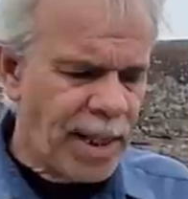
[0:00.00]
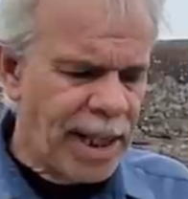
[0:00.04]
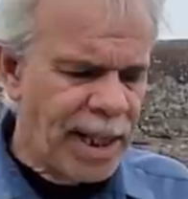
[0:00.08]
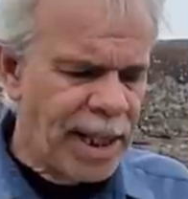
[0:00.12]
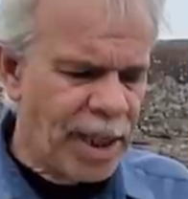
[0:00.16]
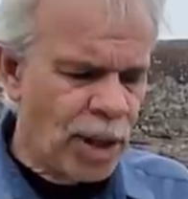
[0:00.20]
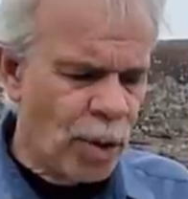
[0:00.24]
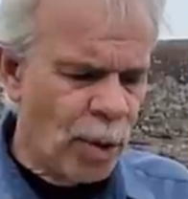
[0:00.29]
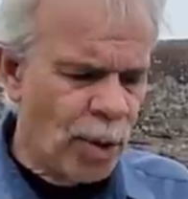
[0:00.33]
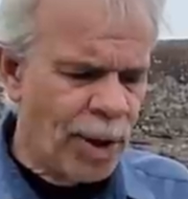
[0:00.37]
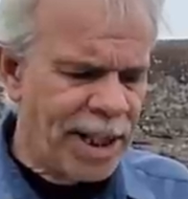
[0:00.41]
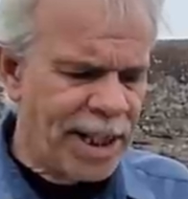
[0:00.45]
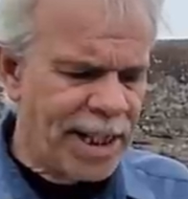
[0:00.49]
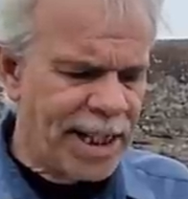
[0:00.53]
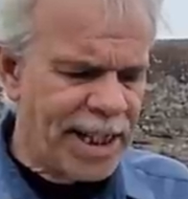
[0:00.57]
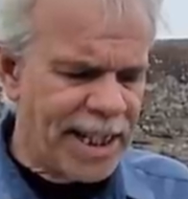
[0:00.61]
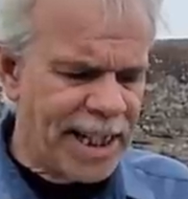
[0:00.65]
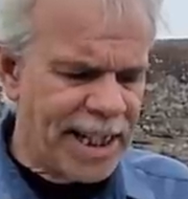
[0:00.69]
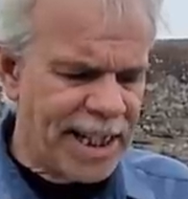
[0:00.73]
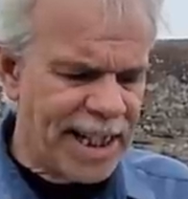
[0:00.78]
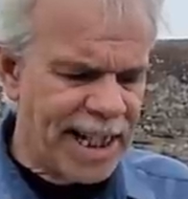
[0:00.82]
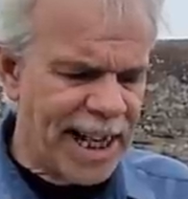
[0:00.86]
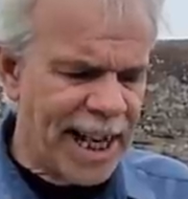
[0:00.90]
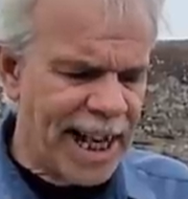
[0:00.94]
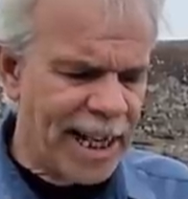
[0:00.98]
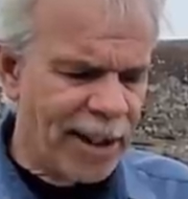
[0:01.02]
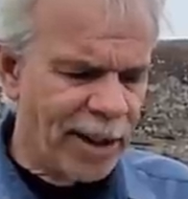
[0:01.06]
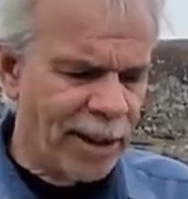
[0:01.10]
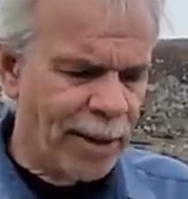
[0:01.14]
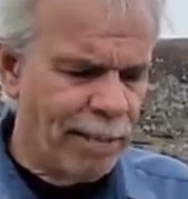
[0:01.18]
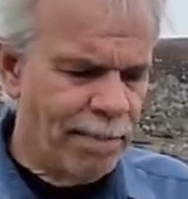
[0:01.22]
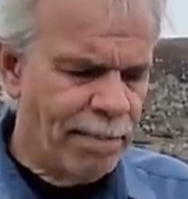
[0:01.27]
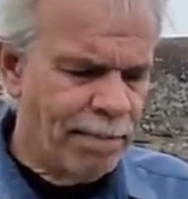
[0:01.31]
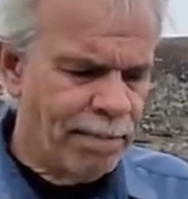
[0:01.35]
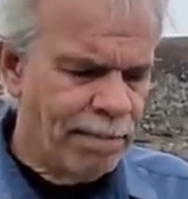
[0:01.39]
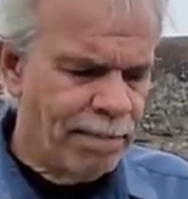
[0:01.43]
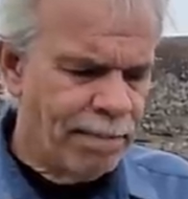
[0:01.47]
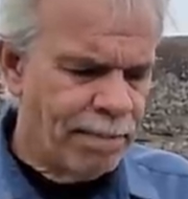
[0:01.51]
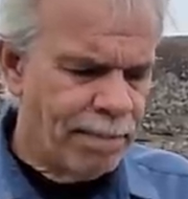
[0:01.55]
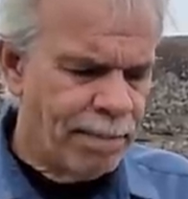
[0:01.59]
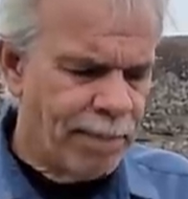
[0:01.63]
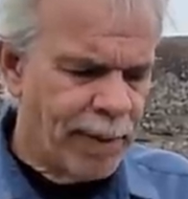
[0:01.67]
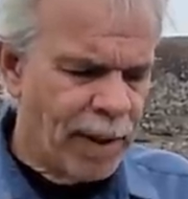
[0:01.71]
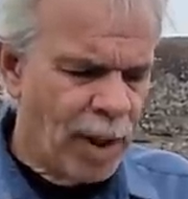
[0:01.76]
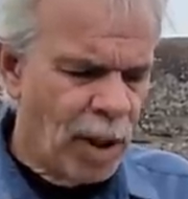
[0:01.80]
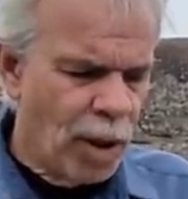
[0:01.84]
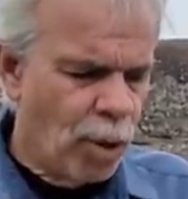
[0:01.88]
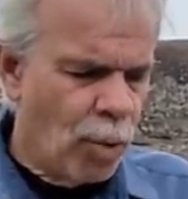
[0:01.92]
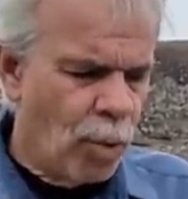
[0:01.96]
And according to this letter,
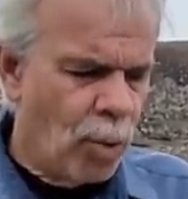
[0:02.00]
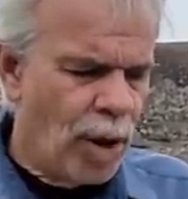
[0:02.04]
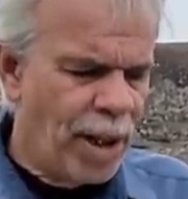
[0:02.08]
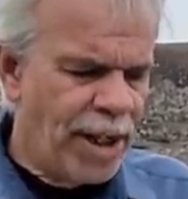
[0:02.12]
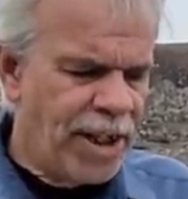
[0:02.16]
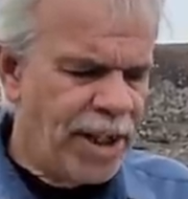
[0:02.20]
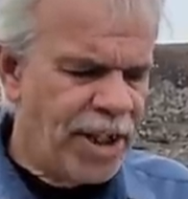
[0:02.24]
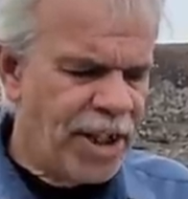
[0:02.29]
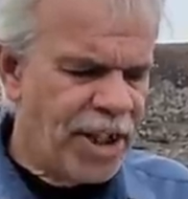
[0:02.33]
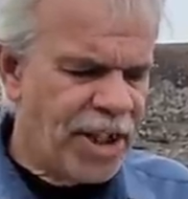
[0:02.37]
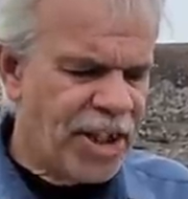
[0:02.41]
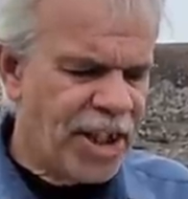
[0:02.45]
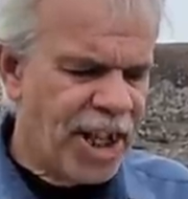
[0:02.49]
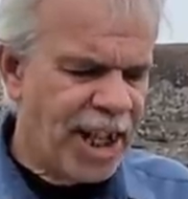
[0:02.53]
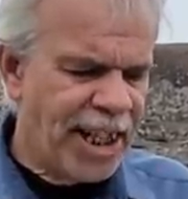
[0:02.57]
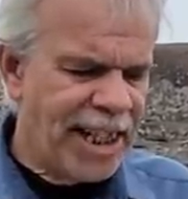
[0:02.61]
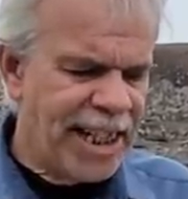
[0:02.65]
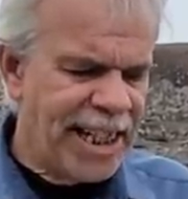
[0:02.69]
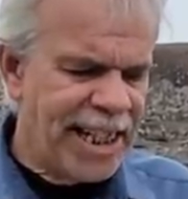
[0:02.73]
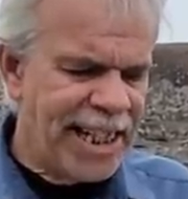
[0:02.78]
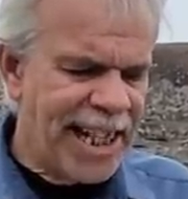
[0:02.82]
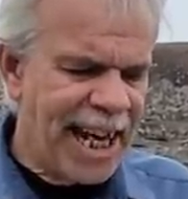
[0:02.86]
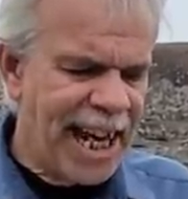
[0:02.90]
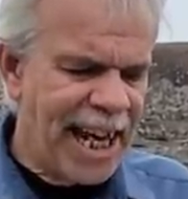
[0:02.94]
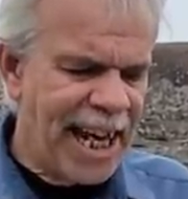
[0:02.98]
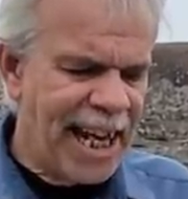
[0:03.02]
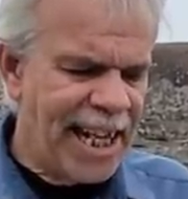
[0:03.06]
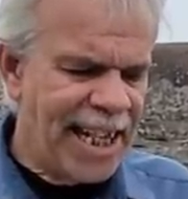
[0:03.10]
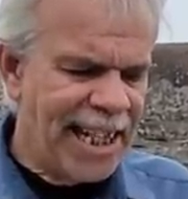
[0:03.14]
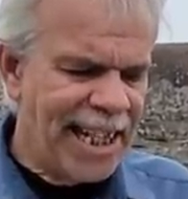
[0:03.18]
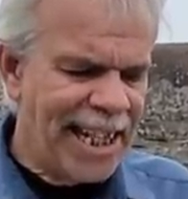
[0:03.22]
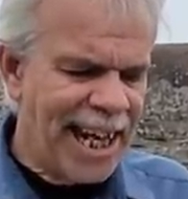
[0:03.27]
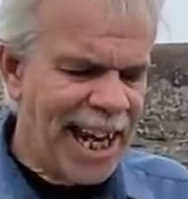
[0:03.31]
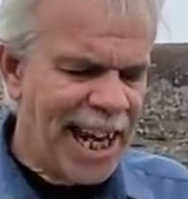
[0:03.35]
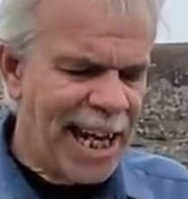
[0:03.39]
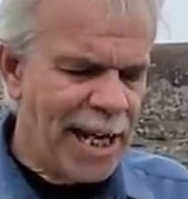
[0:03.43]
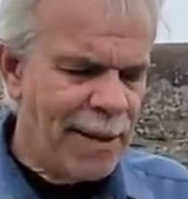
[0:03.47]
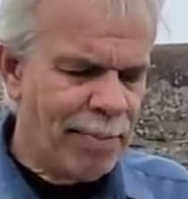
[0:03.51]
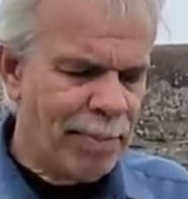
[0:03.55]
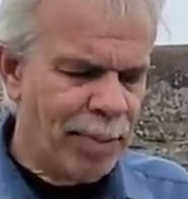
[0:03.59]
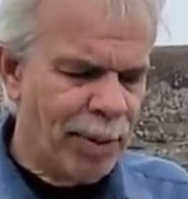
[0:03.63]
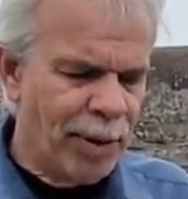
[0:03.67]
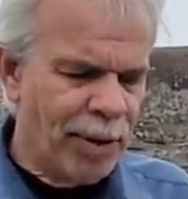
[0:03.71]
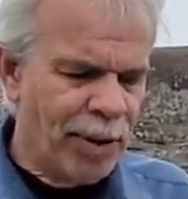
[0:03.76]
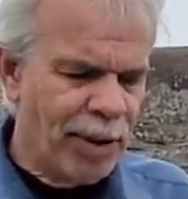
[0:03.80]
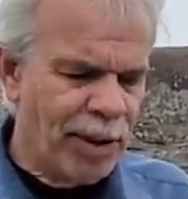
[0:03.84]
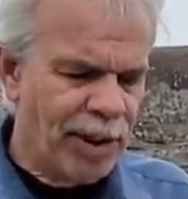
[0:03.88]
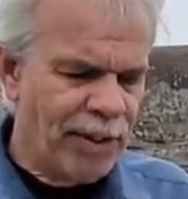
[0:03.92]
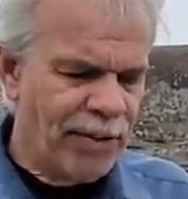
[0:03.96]
one sunny day in
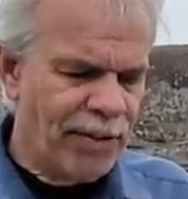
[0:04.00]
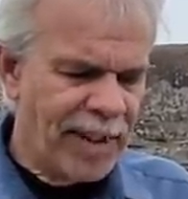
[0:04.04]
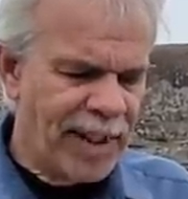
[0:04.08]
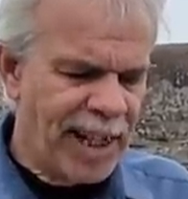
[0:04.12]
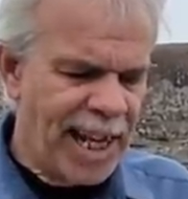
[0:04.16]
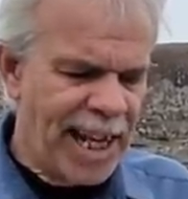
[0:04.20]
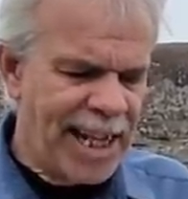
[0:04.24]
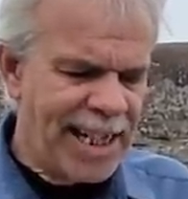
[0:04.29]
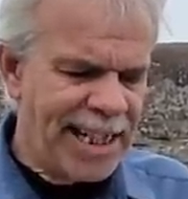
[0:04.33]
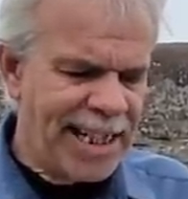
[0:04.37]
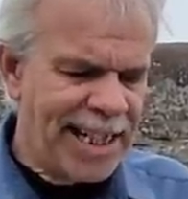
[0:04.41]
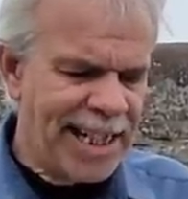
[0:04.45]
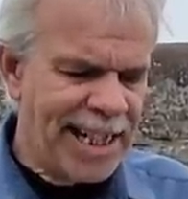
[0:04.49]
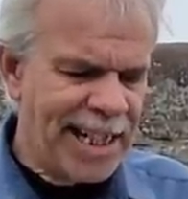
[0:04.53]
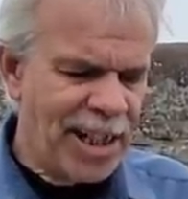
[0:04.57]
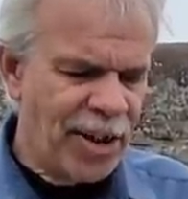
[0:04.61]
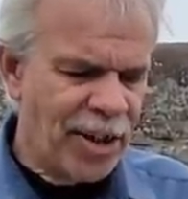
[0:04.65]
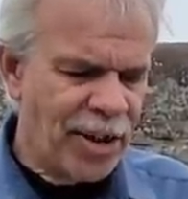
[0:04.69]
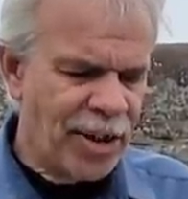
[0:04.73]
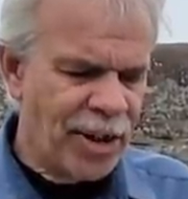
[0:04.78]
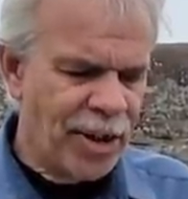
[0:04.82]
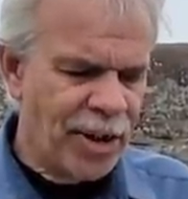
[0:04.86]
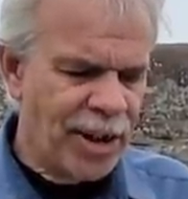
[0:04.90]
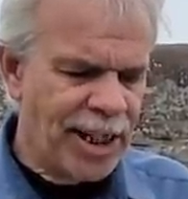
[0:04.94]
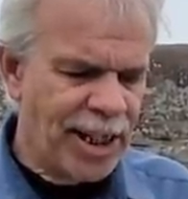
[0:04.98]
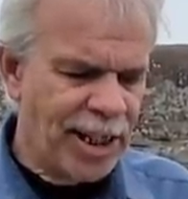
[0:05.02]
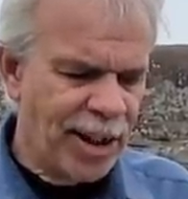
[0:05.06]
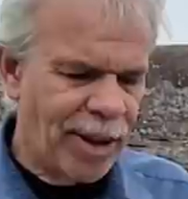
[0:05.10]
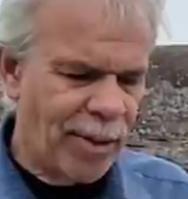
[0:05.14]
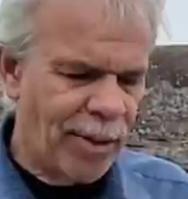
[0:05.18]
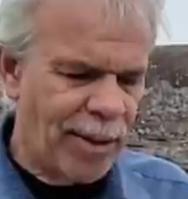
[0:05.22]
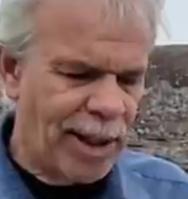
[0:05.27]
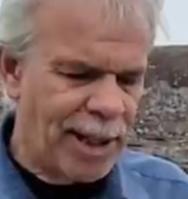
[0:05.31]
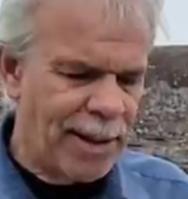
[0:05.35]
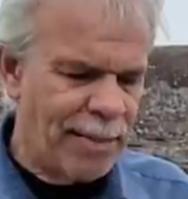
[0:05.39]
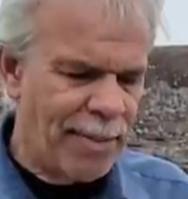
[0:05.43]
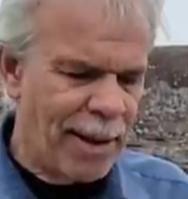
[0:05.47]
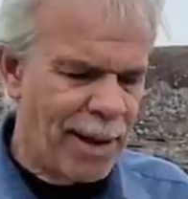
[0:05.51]
April of 1833,